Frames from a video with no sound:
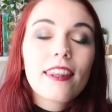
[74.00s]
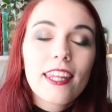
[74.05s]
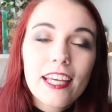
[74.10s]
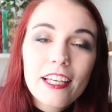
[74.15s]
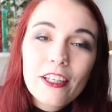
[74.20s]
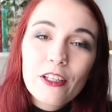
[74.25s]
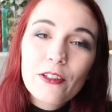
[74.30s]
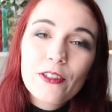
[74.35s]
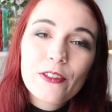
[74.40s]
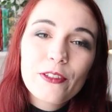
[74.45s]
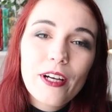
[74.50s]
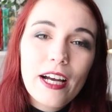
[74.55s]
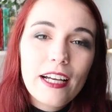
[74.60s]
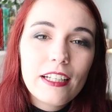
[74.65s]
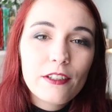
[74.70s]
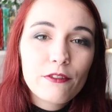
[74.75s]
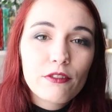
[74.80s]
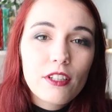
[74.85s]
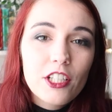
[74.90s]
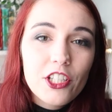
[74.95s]
thank you to
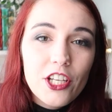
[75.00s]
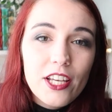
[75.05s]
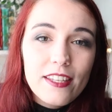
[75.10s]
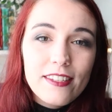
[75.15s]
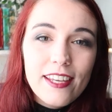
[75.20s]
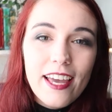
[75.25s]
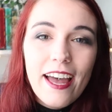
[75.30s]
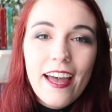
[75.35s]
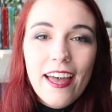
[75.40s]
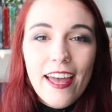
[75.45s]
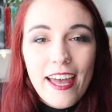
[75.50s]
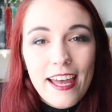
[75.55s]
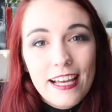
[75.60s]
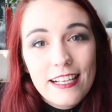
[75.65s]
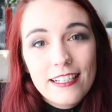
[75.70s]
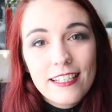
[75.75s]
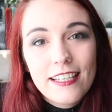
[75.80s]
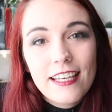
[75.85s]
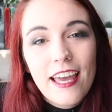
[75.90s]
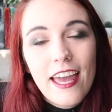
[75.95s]
Anna, Francesca,
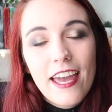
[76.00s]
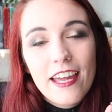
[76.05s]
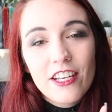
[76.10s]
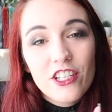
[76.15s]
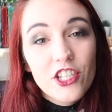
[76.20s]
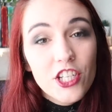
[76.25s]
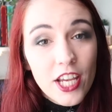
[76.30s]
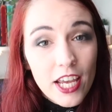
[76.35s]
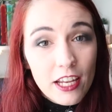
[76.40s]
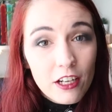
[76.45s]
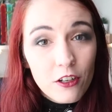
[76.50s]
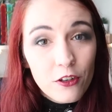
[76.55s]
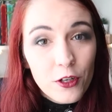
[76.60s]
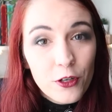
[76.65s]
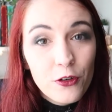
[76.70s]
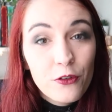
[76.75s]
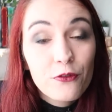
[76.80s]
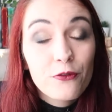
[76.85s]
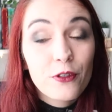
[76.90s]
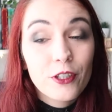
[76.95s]
Ellie and
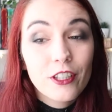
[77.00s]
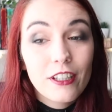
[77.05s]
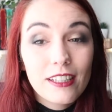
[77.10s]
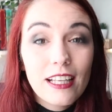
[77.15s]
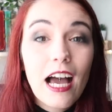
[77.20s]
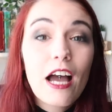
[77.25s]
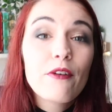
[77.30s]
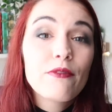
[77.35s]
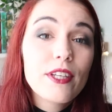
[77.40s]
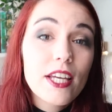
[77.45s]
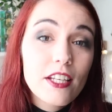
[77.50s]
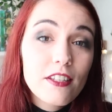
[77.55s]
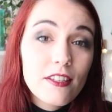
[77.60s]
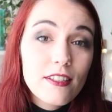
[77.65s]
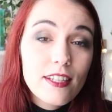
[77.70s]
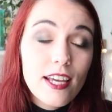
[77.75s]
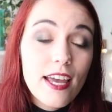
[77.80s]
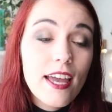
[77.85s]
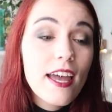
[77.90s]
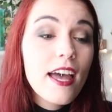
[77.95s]
Chandler for the live
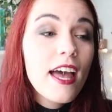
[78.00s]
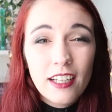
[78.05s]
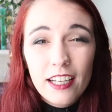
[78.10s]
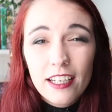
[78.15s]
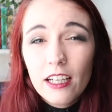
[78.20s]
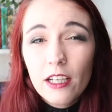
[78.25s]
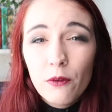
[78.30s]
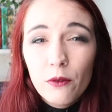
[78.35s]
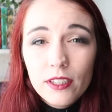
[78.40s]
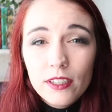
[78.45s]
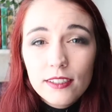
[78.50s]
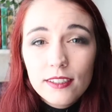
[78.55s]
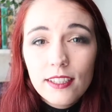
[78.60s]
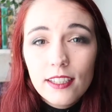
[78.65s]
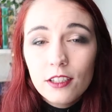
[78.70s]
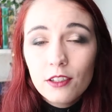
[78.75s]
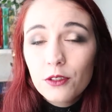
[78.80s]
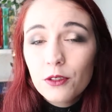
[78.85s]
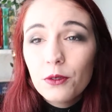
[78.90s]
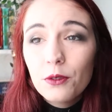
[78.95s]
yesterday. And I want to
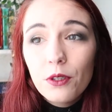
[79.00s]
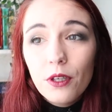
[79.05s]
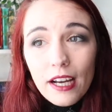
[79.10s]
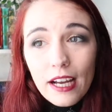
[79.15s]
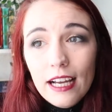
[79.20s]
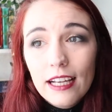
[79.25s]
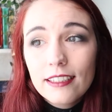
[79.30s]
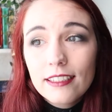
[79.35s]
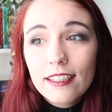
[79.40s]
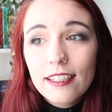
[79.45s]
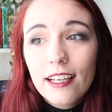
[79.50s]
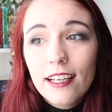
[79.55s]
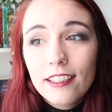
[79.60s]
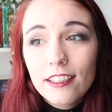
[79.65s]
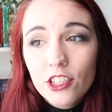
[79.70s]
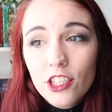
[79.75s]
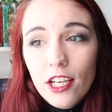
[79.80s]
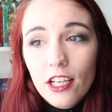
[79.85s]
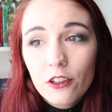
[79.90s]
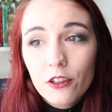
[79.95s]
say to Ellie
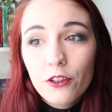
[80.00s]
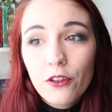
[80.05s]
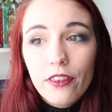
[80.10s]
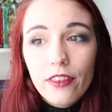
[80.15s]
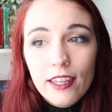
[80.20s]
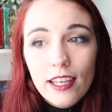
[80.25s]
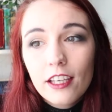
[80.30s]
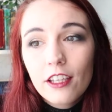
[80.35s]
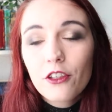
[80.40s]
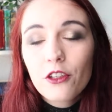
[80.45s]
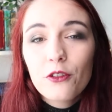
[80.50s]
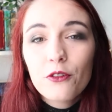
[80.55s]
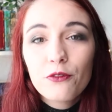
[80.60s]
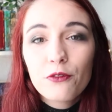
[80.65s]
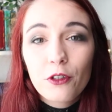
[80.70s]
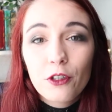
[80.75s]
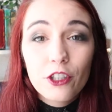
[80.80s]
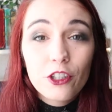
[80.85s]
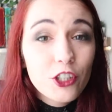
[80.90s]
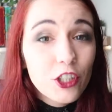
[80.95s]
and Chandler, thank you
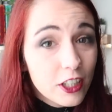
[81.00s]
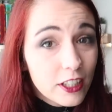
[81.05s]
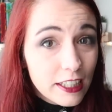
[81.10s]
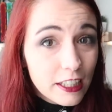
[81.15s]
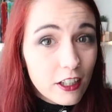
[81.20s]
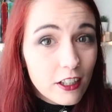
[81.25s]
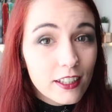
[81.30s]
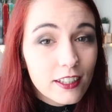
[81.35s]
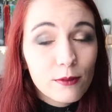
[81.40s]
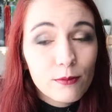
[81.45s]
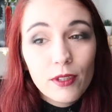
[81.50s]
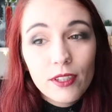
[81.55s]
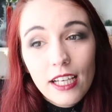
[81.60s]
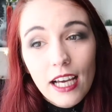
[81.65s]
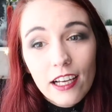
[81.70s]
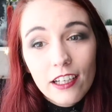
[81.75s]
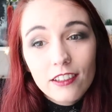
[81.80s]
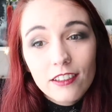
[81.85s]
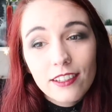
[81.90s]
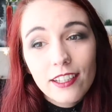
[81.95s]
for joining us,
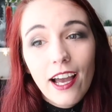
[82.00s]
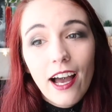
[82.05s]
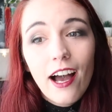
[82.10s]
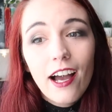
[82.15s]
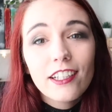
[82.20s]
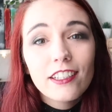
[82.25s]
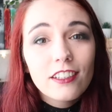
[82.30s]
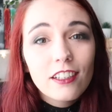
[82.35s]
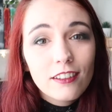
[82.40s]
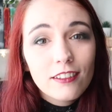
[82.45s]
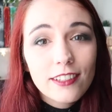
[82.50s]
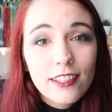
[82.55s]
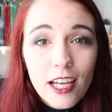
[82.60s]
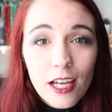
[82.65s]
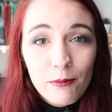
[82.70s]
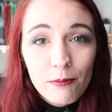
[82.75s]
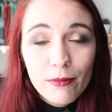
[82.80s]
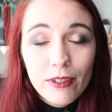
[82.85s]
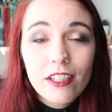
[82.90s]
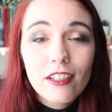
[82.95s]
but actually I joined
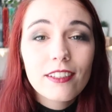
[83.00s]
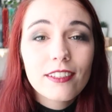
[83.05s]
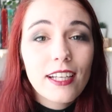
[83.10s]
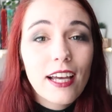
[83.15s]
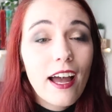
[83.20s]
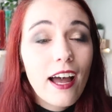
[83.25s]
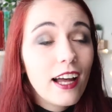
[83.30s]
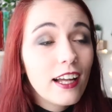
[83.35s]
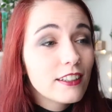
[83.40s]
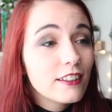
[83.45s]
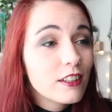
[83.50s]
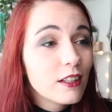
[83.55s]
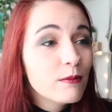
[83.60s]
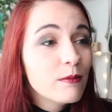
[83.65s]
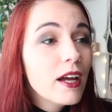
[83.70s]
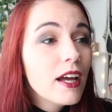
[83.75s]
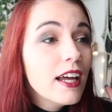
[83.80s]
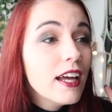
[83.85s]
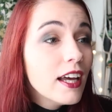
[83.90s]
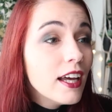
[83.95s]
them because I had some